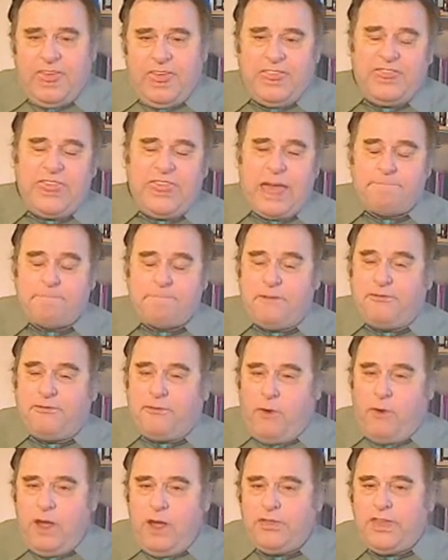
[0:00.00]
That
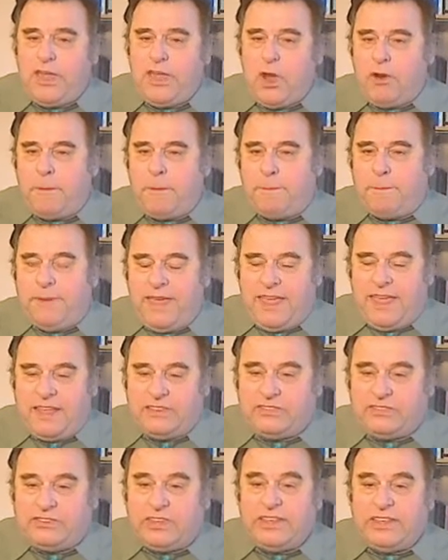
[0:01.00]
before the
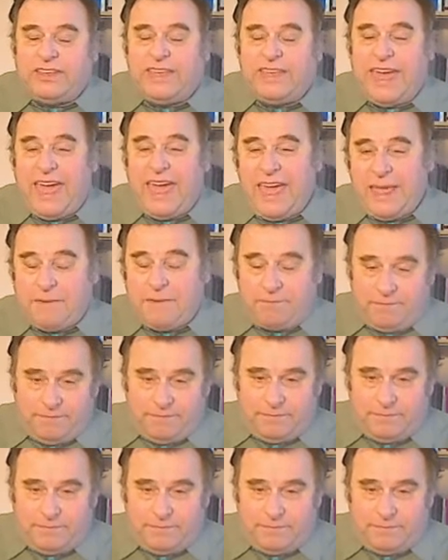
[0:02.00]
Europeans came,